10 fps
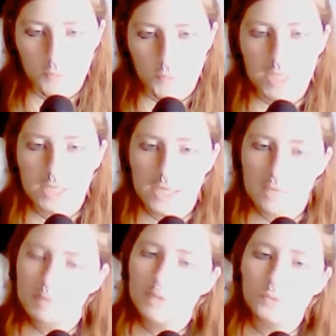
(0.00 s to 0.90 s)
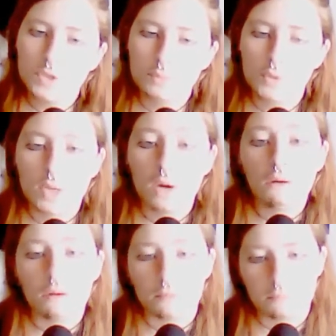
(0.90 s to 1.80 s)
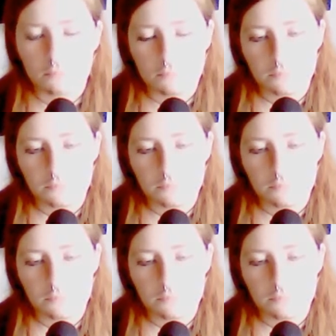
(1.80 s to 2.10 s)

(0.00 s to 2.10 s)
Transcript: When he came in with a broken arm,